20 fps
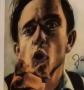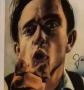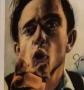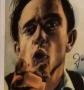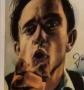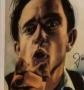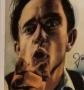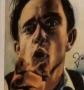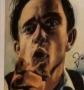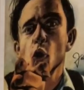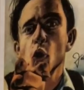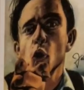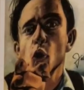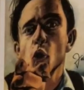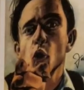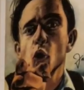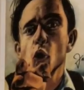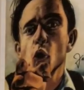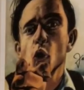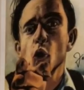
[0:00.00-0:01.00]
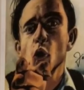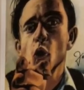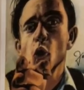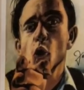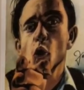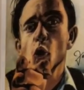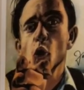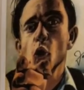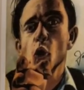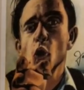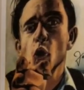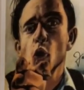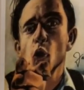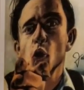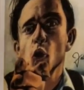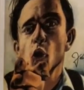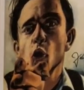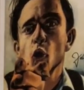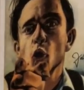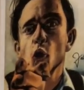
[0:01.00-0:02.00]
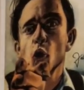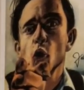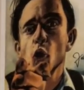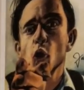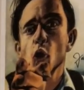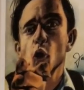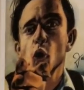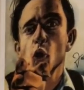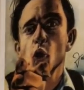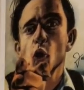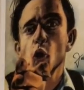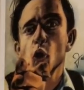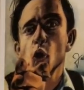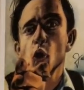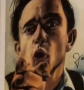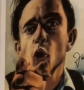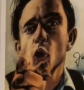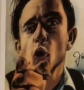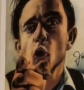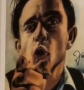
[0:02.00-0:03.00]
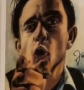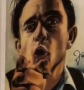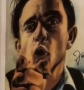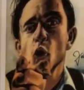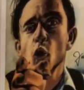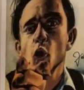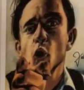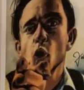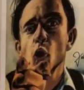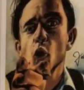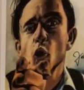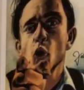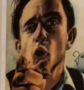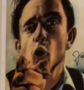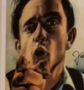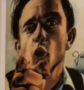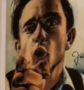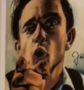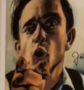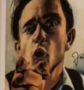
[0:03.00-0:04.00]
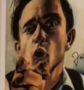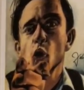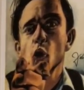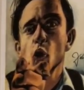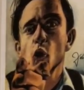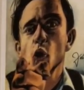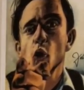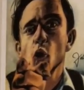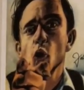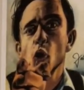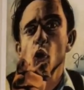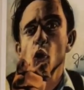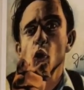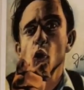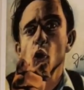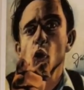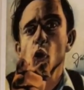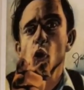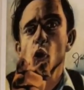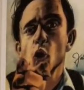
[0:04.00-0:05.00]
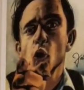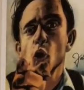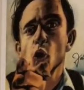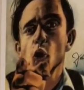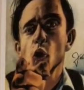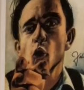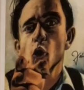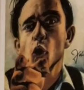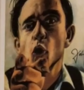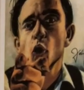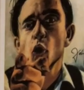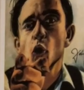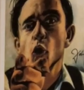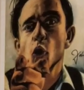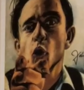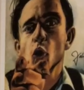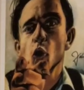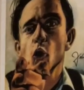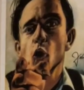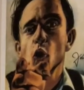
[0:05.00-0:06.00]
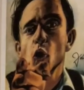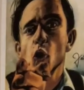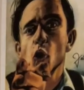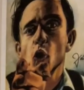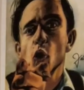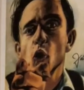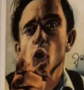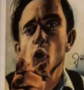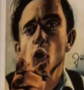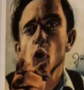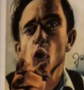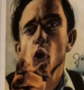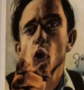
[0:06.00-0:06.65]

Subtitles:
This person isn't speaking.